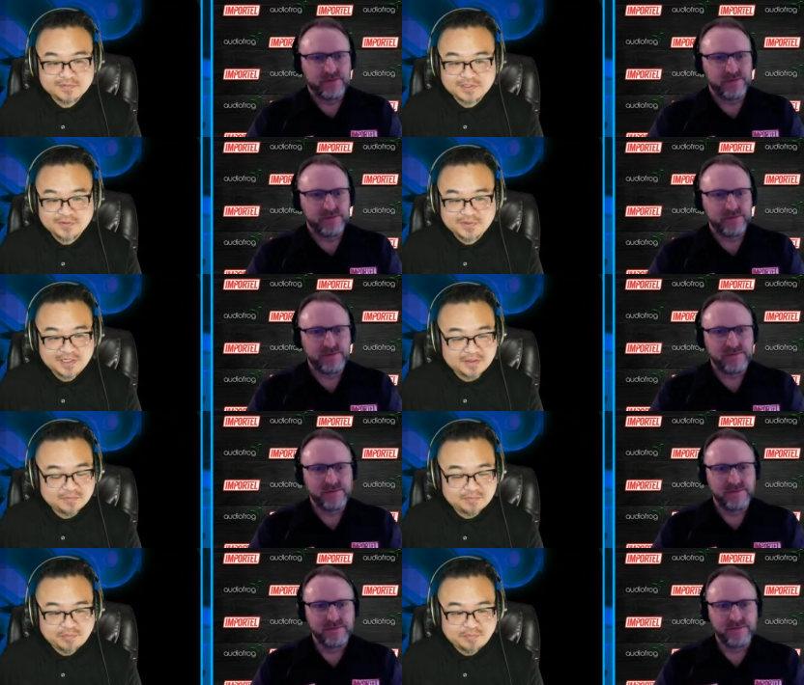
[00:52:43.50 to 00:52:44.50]
Speaker 1: unique
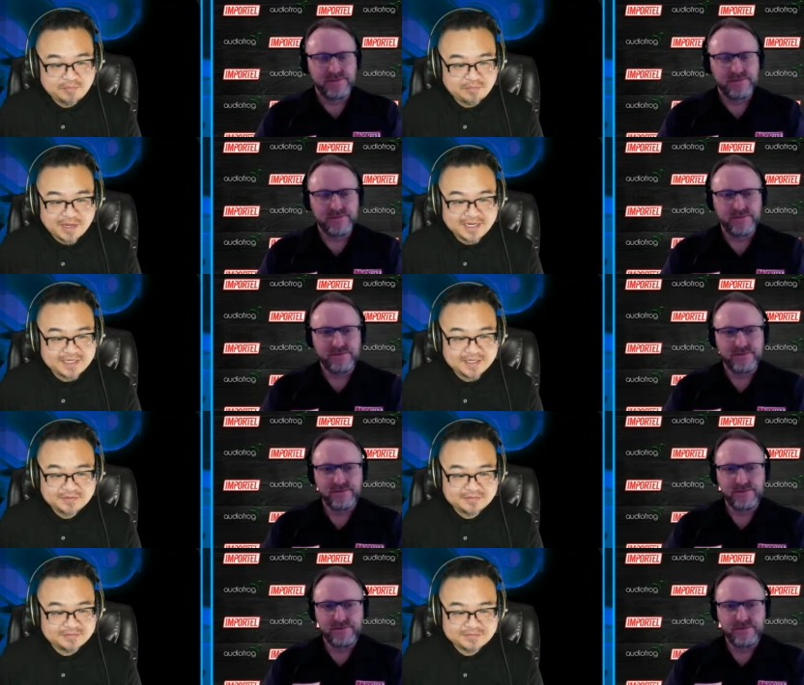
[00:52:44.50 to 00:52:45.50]
mind
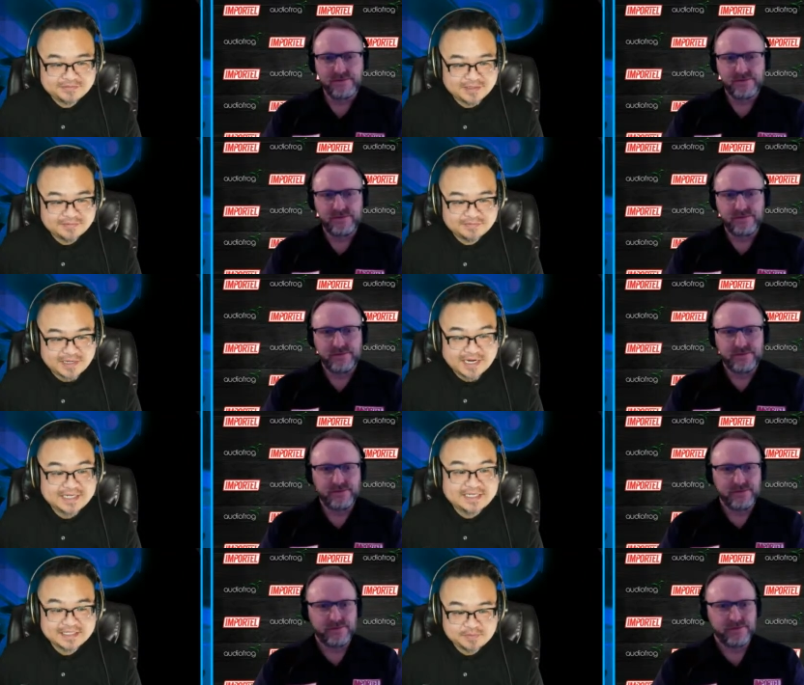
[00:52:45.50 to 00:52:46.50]
and
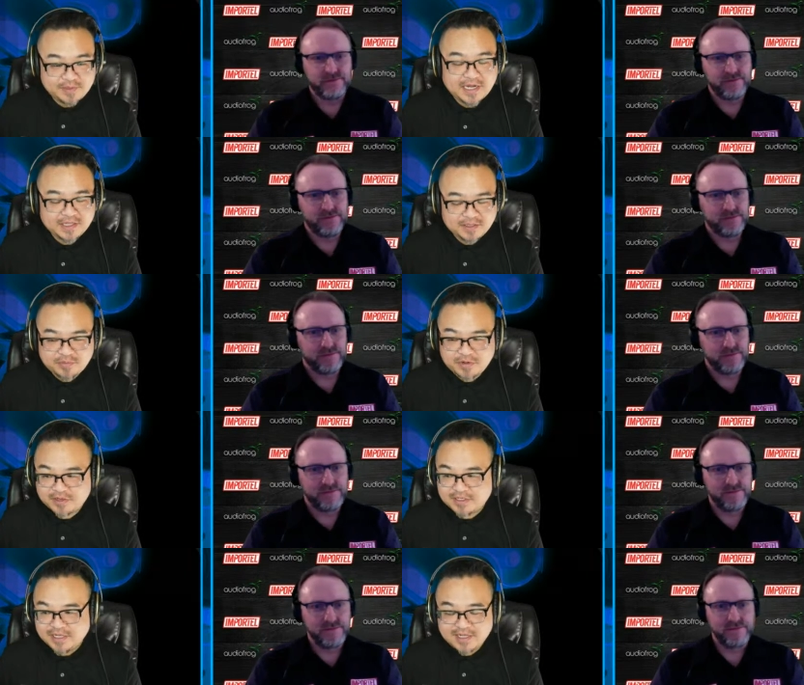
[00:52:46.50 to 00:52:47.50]
ideas behind the
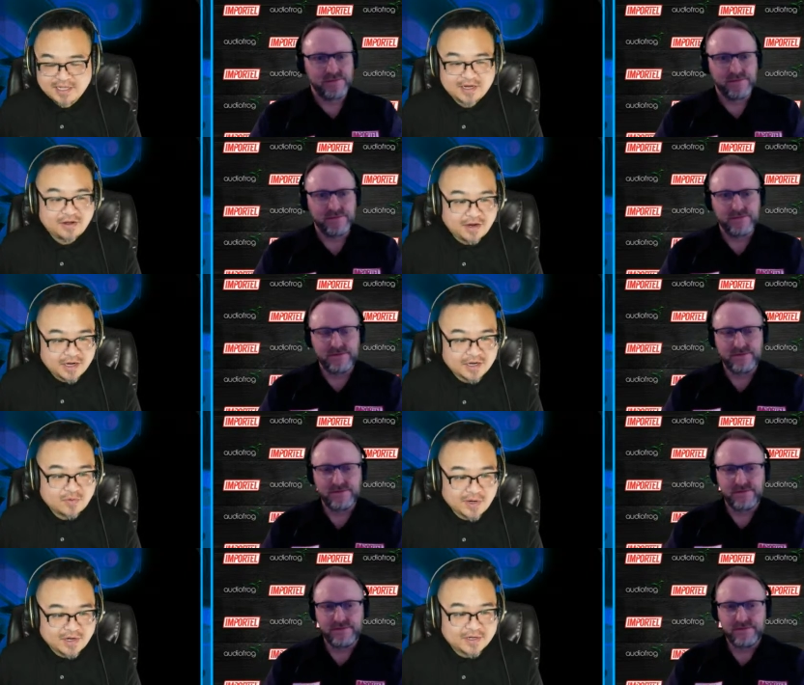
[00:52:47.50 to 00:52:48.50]
product, and and
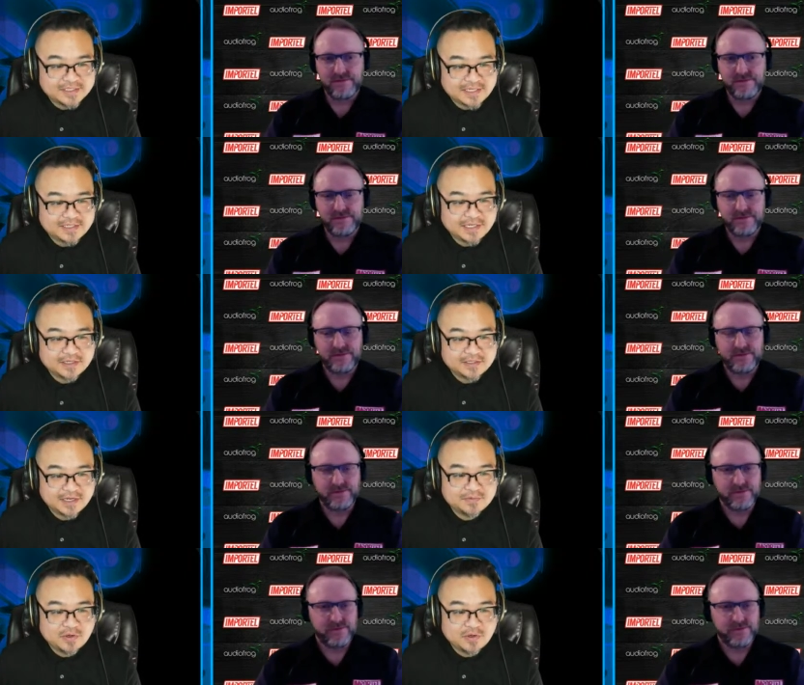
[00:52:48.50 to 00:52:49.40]
quite honestly, take the time,